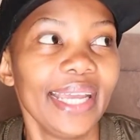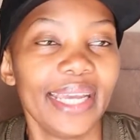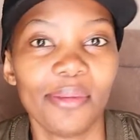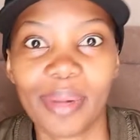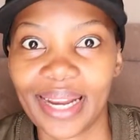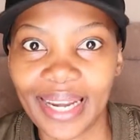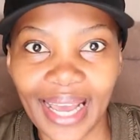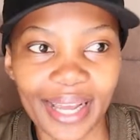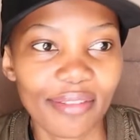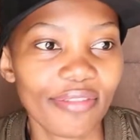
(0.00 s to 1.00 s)
in my
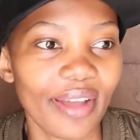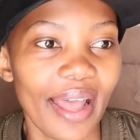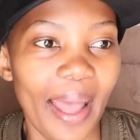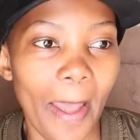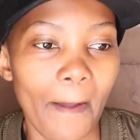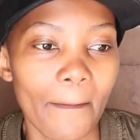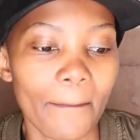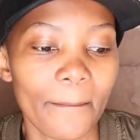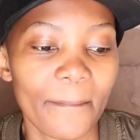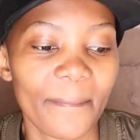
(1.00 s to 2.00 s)
life.
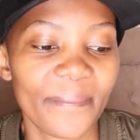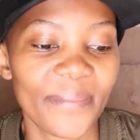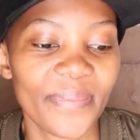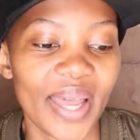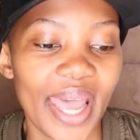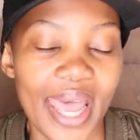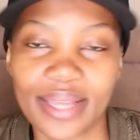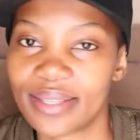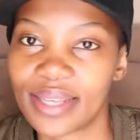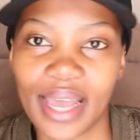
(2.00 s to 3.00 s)
Um,
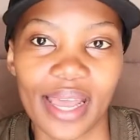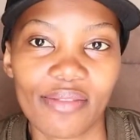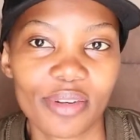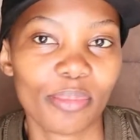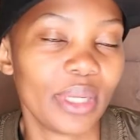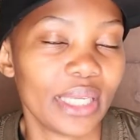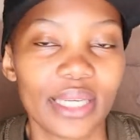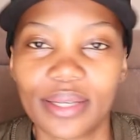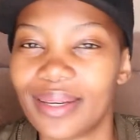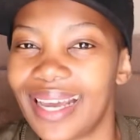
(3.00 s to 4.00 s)
hence, I haven't
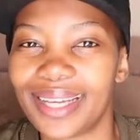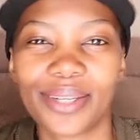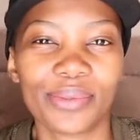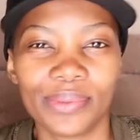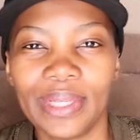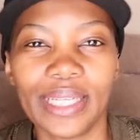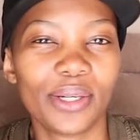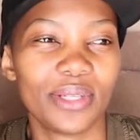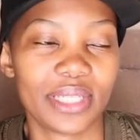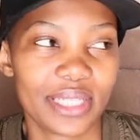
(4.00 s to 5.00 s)
been like really
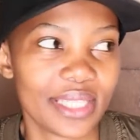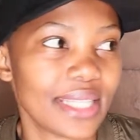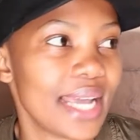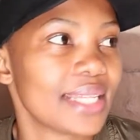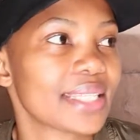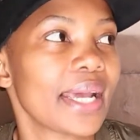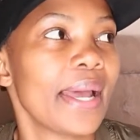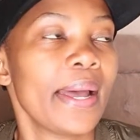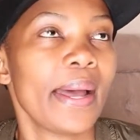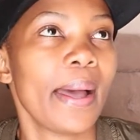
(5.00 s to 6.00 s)
consistent.
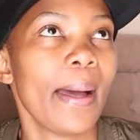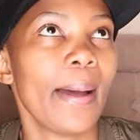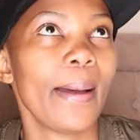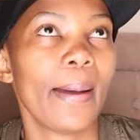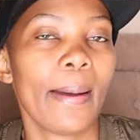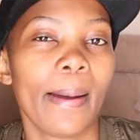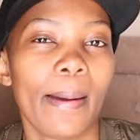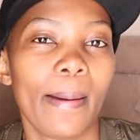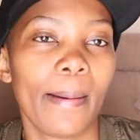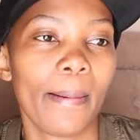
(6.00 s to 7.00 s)

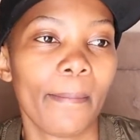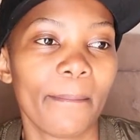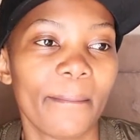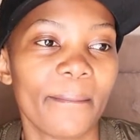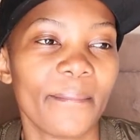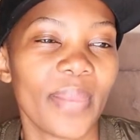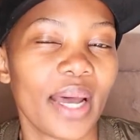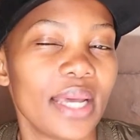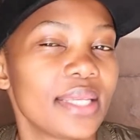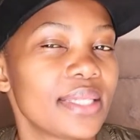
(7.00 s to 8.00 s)
Um,
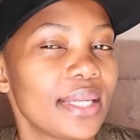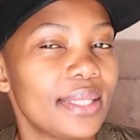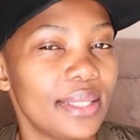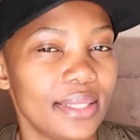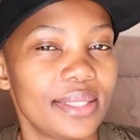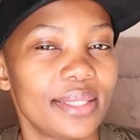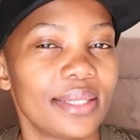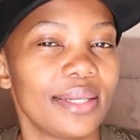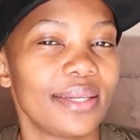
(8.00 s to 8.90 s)
I said this